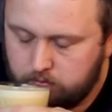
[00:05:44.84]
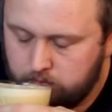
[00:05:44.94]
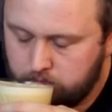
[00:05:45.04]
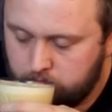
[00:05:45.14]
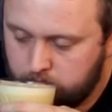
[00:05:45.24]

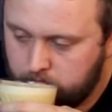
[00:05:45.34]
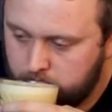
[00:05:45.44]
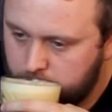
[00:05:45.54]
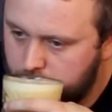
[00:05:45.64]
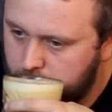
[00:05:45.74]

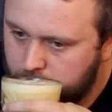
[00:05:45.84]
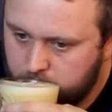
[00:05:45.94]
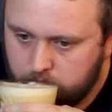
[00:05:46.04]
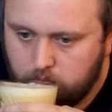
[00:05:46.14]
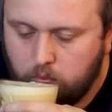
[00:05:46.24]

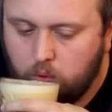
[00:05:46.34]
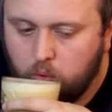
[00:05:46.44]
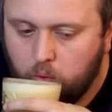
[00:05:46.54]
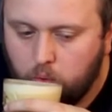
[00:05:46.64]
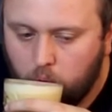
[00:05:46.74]

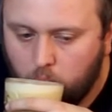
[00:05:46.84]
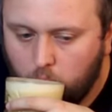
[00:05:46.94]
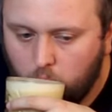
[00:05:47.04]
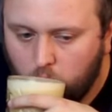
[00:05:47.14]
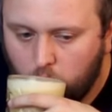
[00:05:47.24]

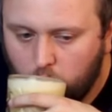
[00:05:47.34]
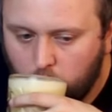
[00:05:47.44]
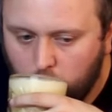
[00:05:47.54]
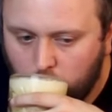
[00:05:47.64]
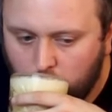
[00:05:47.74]

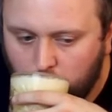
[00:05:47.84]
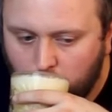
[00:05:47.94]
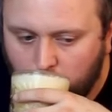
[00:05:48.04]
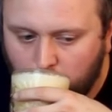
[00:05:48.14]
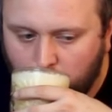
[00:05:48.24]

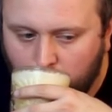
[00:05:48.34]
(no one is talking)